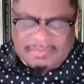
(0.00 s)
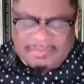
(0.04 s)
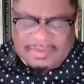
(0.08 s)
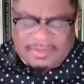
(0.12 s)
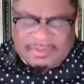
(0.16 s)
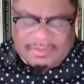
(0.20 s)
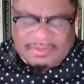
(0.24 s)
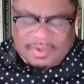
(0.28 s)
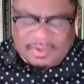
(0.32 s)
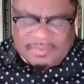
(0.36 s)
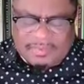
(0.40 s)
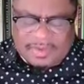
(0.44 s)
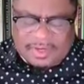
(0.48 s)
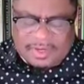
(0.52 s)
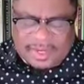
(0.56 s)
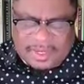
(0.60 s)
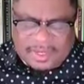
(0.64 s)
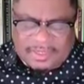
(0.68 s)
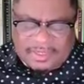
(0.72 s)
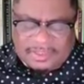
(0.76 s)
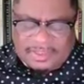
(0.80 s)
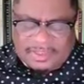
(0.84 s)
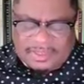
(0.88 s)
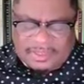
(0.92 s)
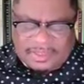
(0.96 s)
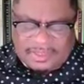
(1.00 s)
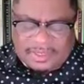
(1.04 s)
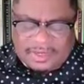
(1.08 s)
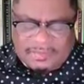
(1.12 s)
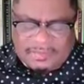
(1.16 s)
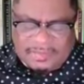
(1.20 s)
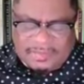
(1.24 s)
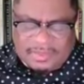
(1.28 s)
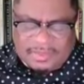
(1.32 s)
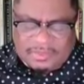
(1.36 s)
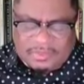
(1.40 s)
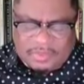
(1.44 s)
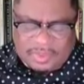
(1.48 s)
Give us revelations,
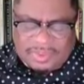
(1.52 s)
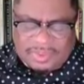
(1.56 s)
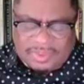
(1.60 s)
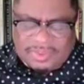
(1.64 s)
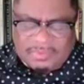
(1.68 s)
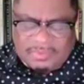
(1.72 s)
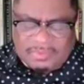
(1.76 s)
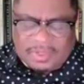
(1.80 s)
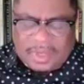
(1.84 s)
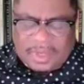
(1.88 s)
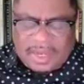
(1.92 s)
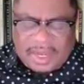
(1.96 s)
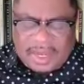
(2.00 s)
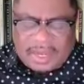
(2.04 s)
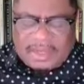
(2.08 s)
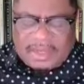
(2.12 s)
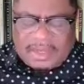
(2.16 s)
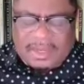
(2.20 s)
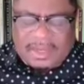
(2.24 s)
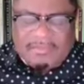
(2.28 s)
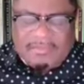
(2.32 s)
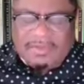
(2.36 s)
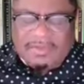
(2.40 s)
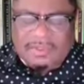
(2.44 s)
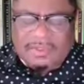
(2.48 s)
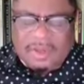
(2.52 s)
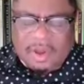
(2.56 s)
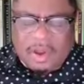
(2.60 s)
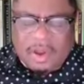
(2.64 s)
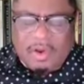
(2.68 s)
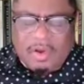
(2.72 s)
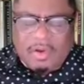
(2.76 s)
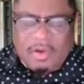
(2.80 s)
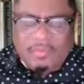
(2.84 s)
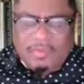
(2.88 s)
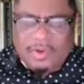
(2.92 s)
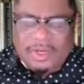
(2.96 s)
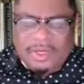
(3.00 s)
give us wisdom, give us
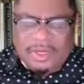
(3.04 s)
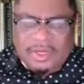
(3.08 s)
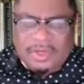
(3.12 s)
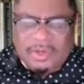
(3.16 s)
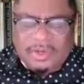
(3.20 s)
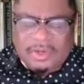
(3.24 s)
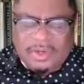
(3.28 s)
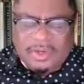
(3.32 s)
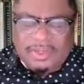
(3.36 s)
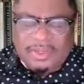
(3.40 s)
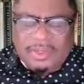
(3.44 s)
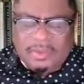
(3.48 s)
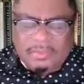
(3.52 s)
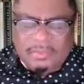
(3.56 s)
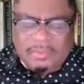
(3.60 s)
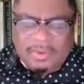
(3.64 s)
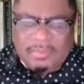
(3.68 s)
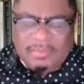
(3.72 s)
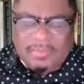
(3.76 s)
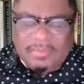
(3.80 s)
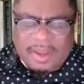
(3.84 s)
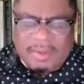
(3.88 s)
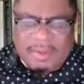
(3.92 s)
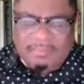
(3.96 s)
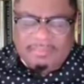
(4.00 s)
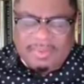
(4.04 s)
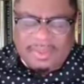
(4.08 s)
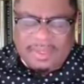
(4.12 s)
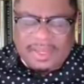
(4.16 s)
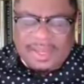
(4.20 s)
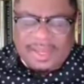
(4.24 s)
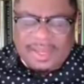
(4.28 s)
all we need that we might